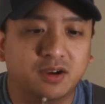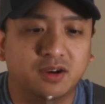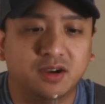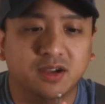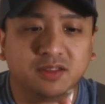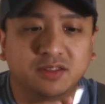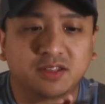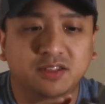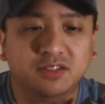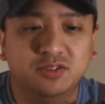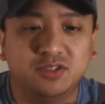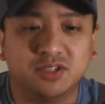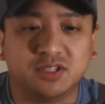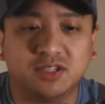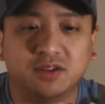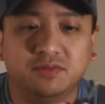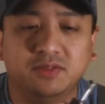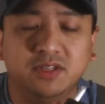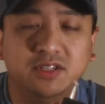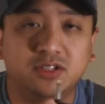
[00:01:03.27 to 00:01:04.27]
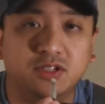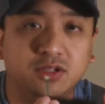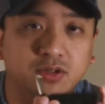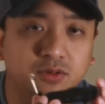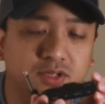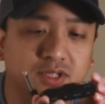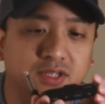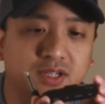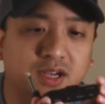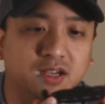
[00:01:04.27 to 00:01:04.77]
All right, and then you just have these
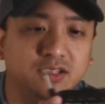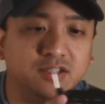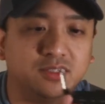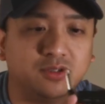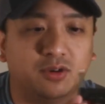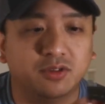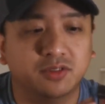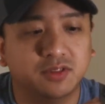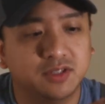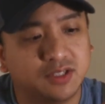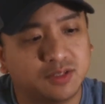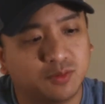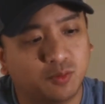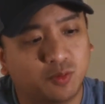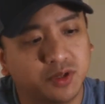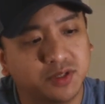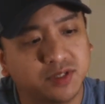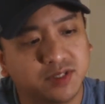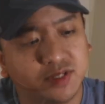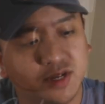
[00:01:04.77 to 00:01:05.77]
two sides. So on this one